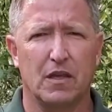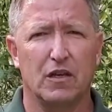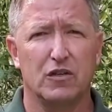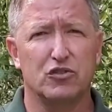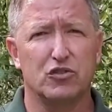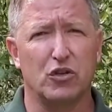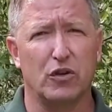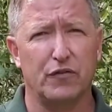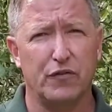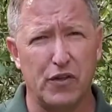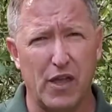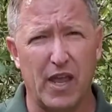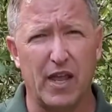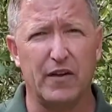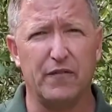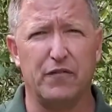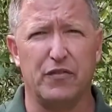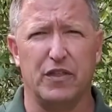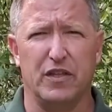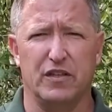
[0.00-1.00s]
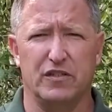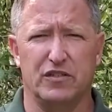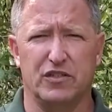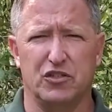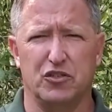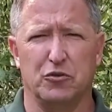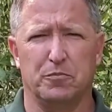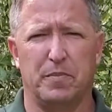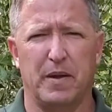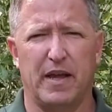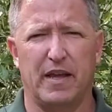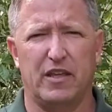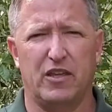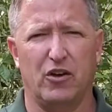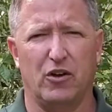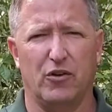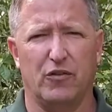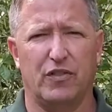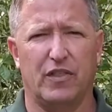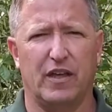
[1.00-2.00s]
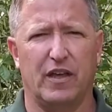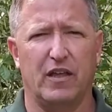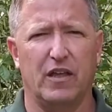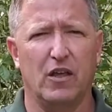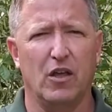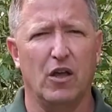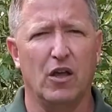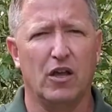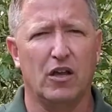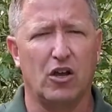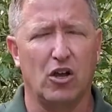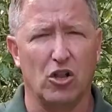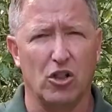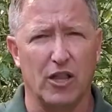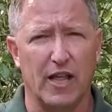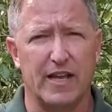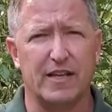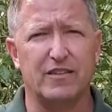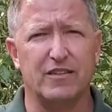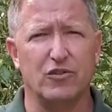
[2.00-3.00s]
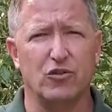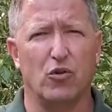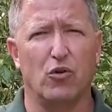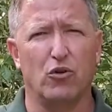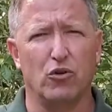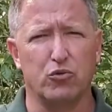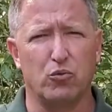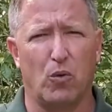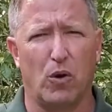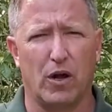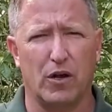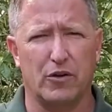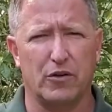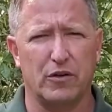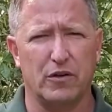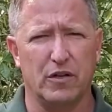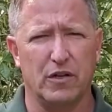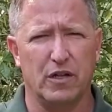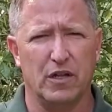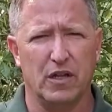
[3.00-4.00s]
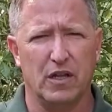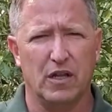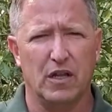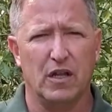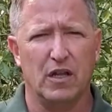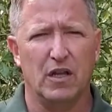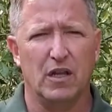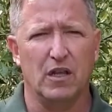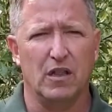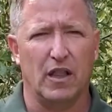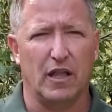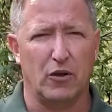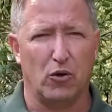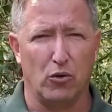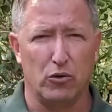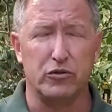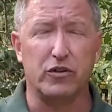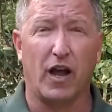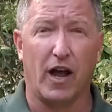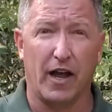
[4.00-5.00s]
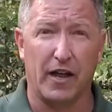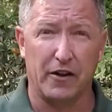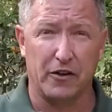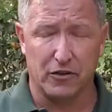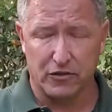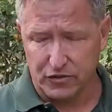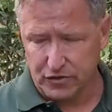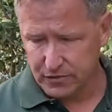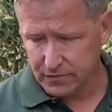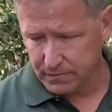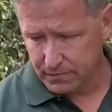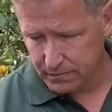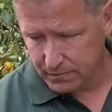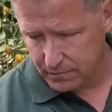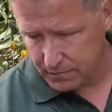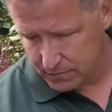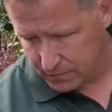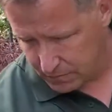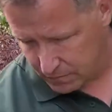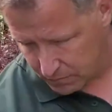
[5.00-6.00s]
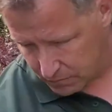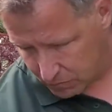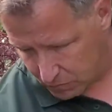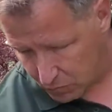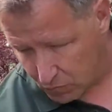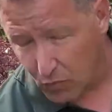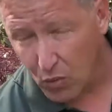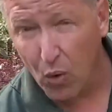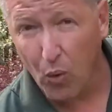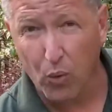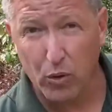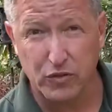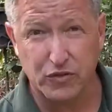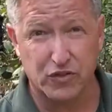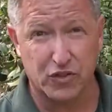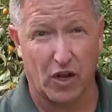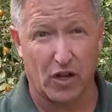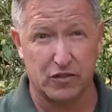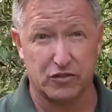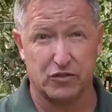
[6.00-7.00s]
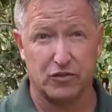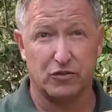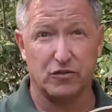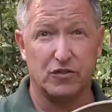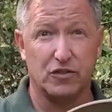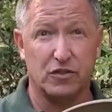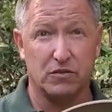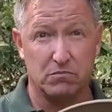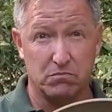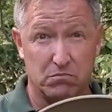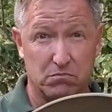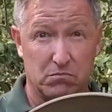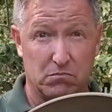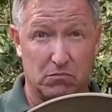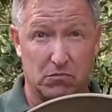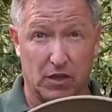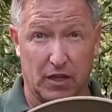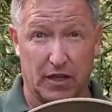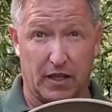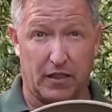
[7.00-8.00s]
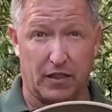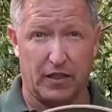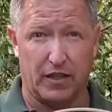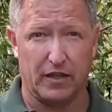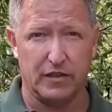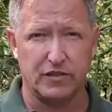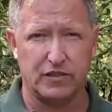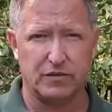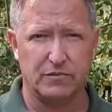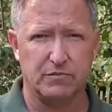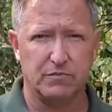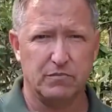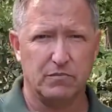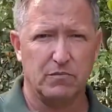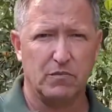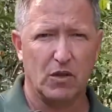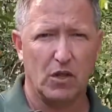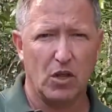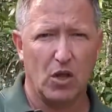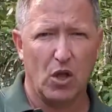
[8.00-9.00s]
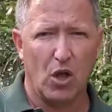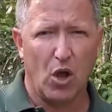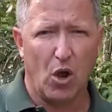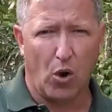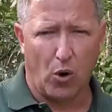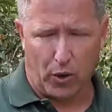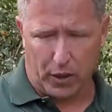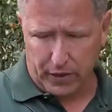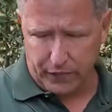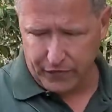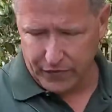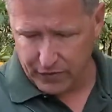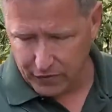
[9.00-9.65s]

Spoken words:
So if you have things in your backyard that collect and hold water, like old tires, or saucers, like this, or even